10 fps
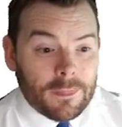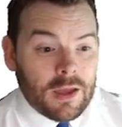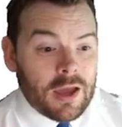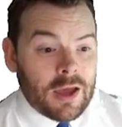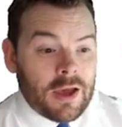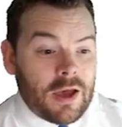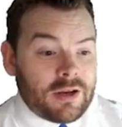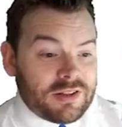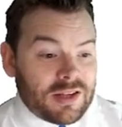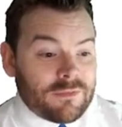uh, and
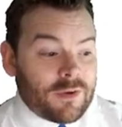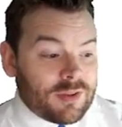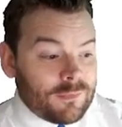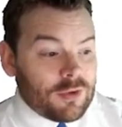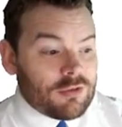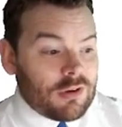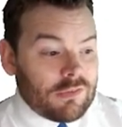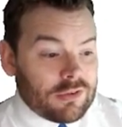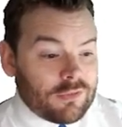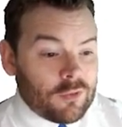identify some future
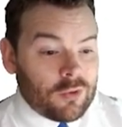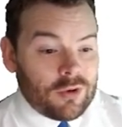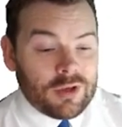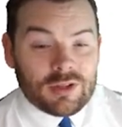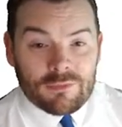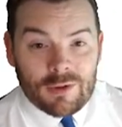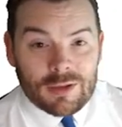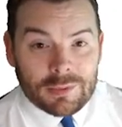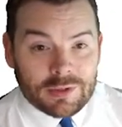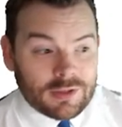areas for
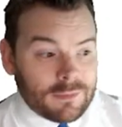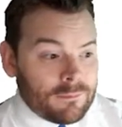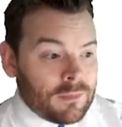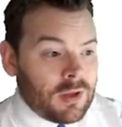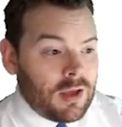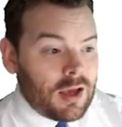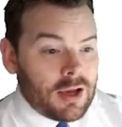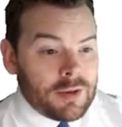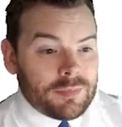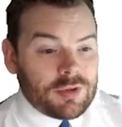development.
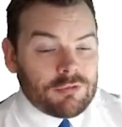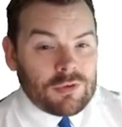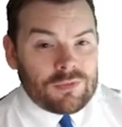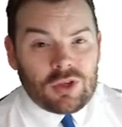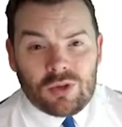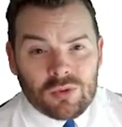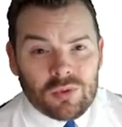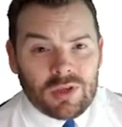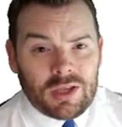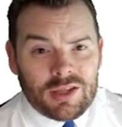Um, the review
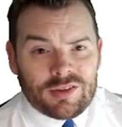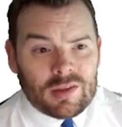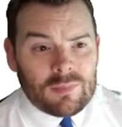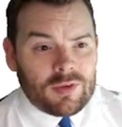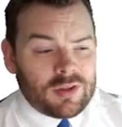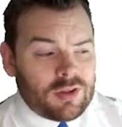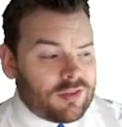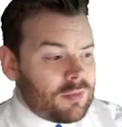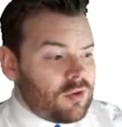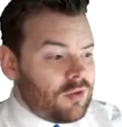is something that
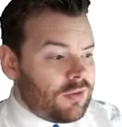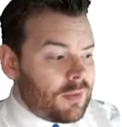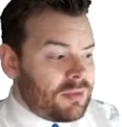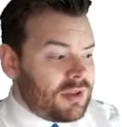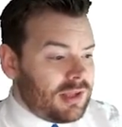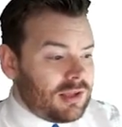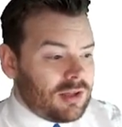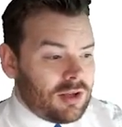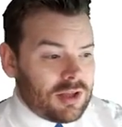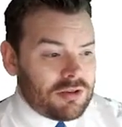some students find
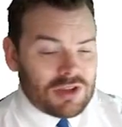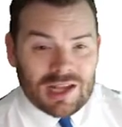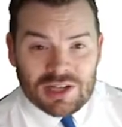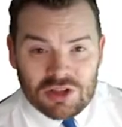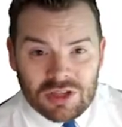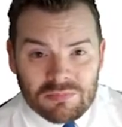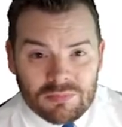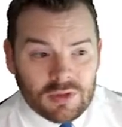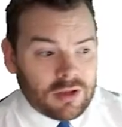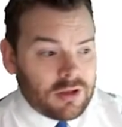particularly challenging.
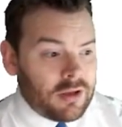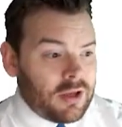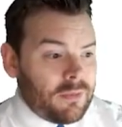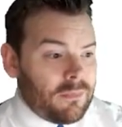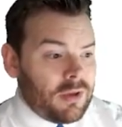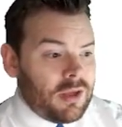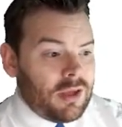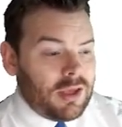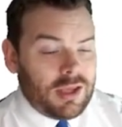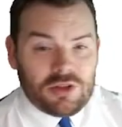Um,
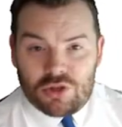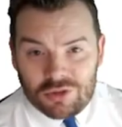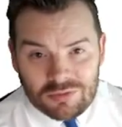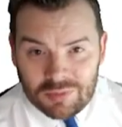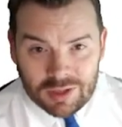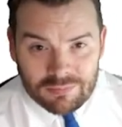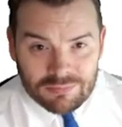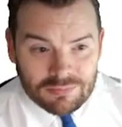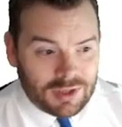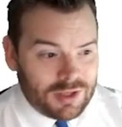it shouldn't be.
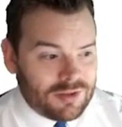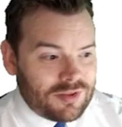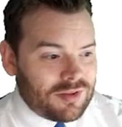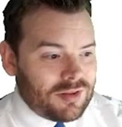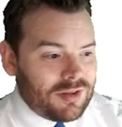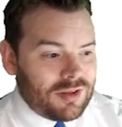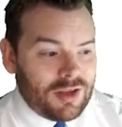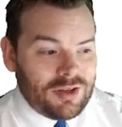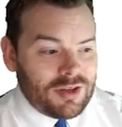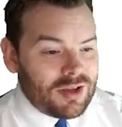It's a
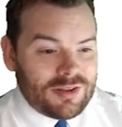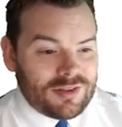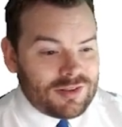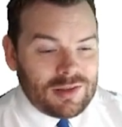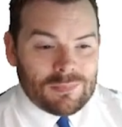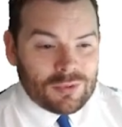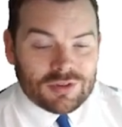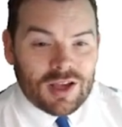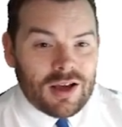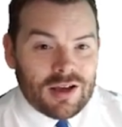nice simple
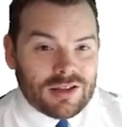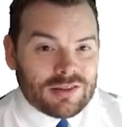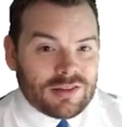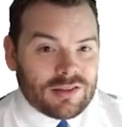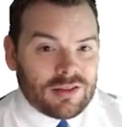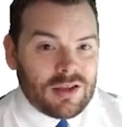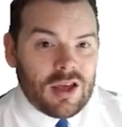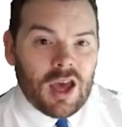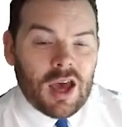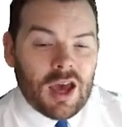task,
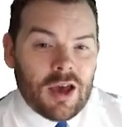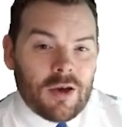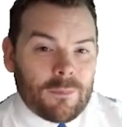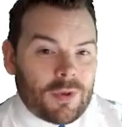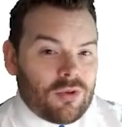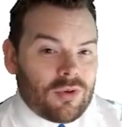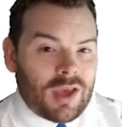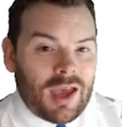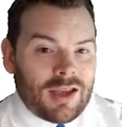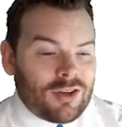um, but you
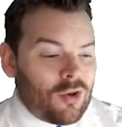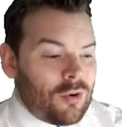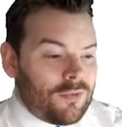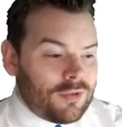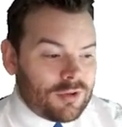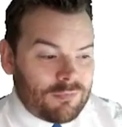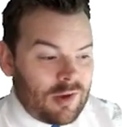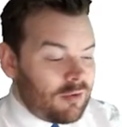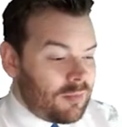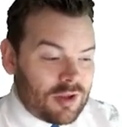can go off on a
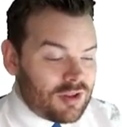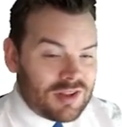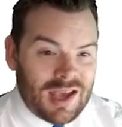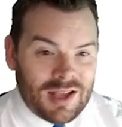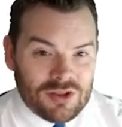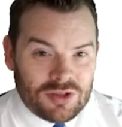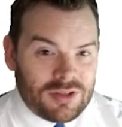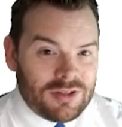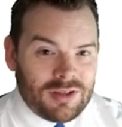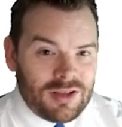very much tangent
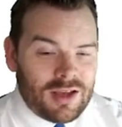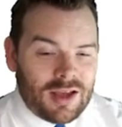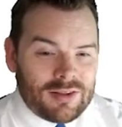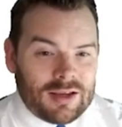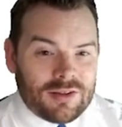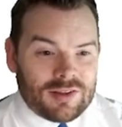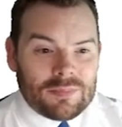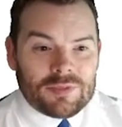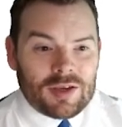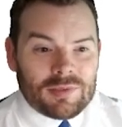and, and that can
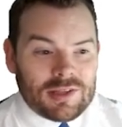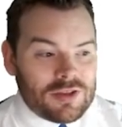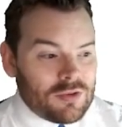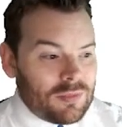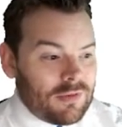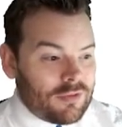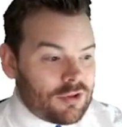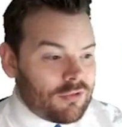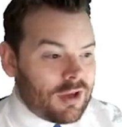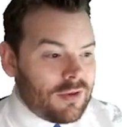sometimes lead you a bit of
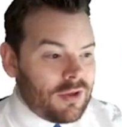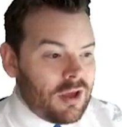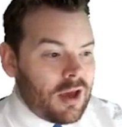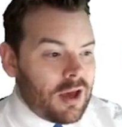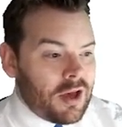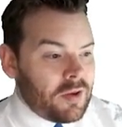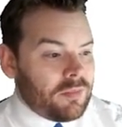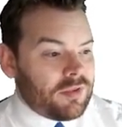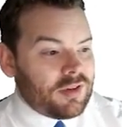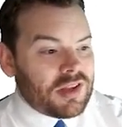astray.
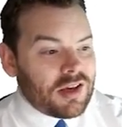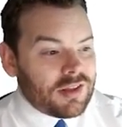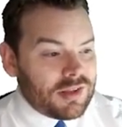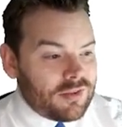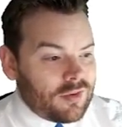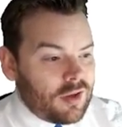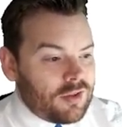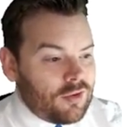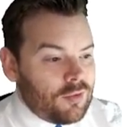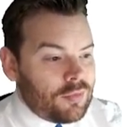Um, so the task is
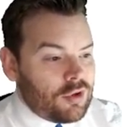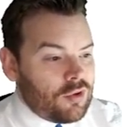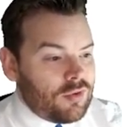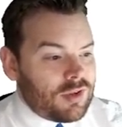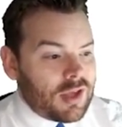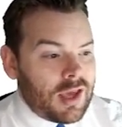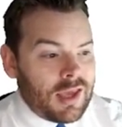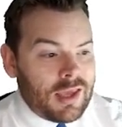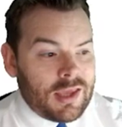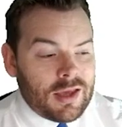to produce
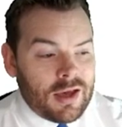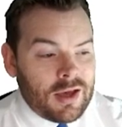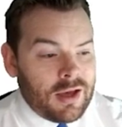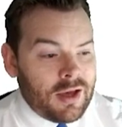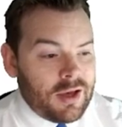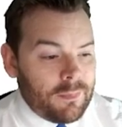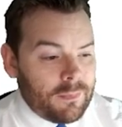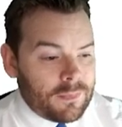a, um,